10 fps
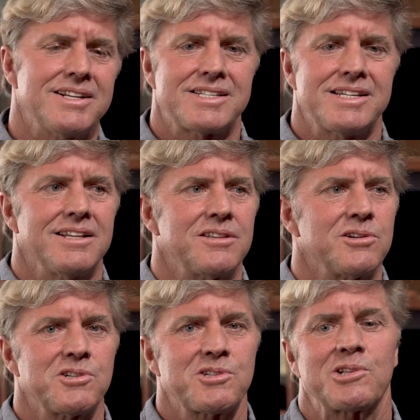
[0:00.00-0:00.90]
to see that
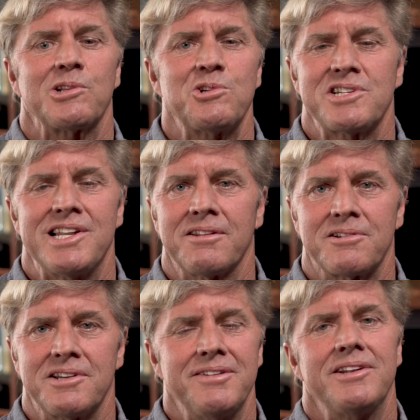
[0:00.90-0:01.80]
there's a solution out
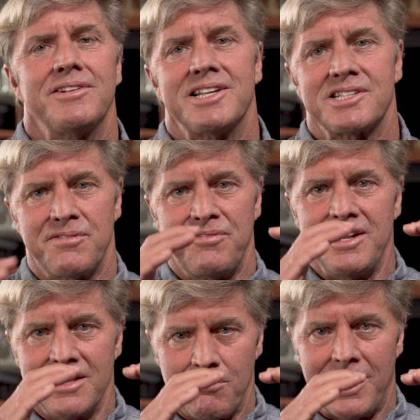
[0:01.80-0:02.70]
there, even if it doesn't fit
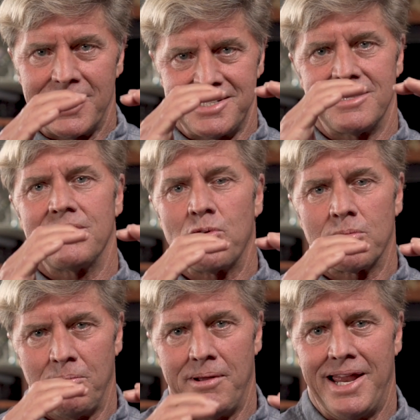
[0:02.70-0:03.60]
in the box at the
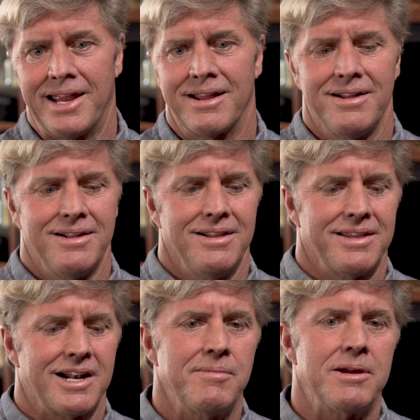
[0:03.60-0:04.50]
normal bank,
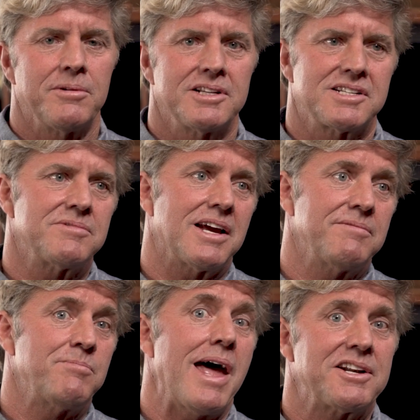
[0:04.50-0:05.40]
that I'm able to
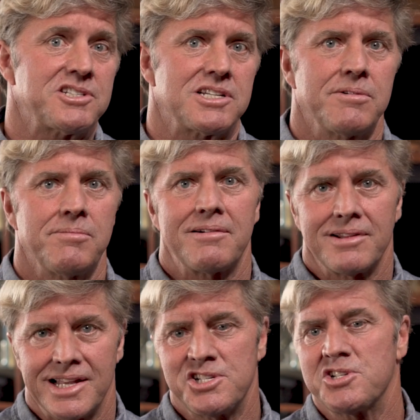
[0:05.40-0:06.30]
sometimes match some of my
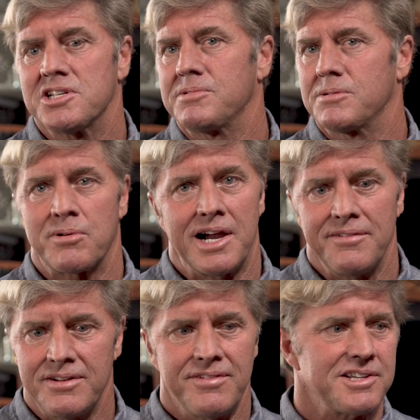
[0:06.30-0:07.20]
relationships with
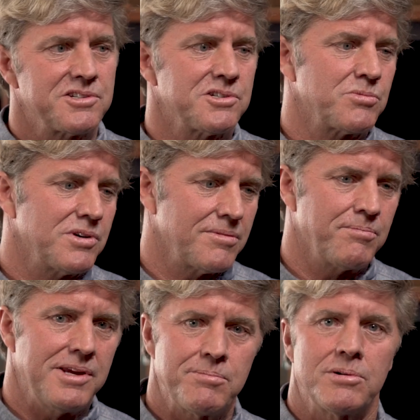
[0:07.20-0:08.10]
private investors with
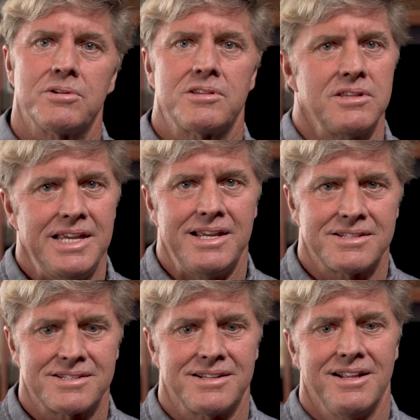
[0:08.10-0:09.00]
people with
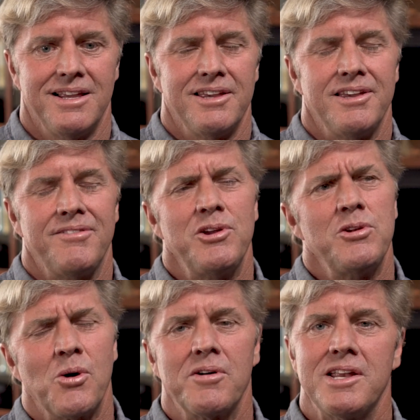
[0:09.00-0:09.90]
needs. If you
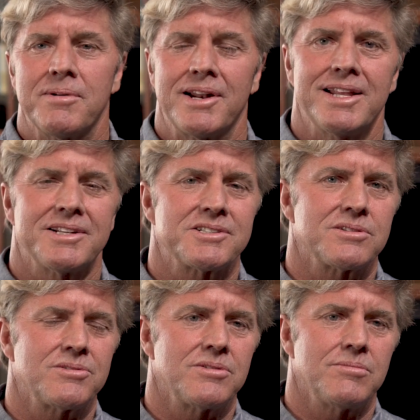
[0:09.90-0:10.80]
know anybody that's
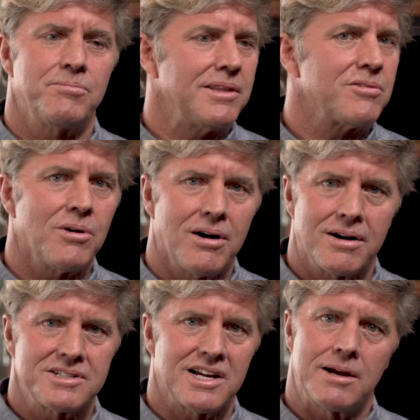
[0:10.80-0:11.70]
been through a
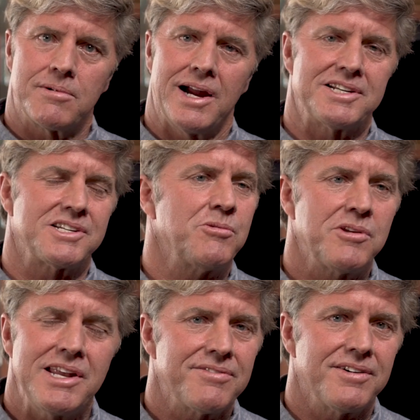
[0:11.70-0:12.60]
hard time or has a
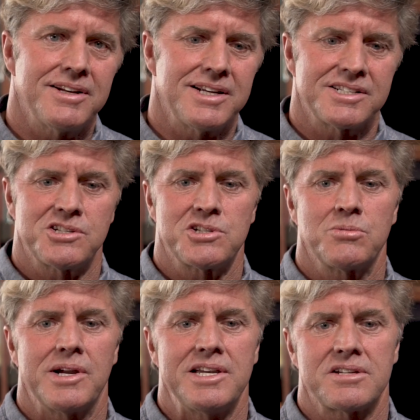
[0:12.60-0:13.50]
unique funding
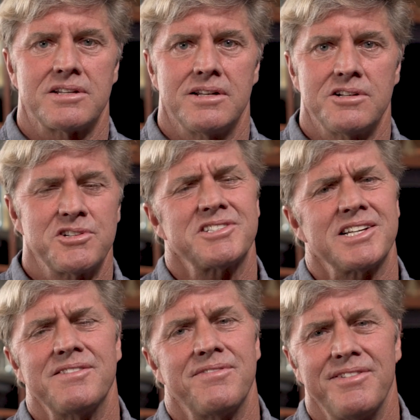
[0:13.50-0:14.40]
situation and it just
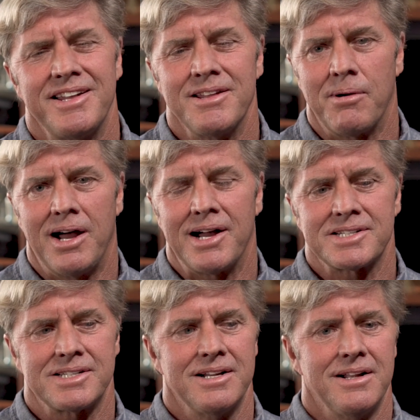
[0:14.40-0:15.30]
doesn't fit in the box,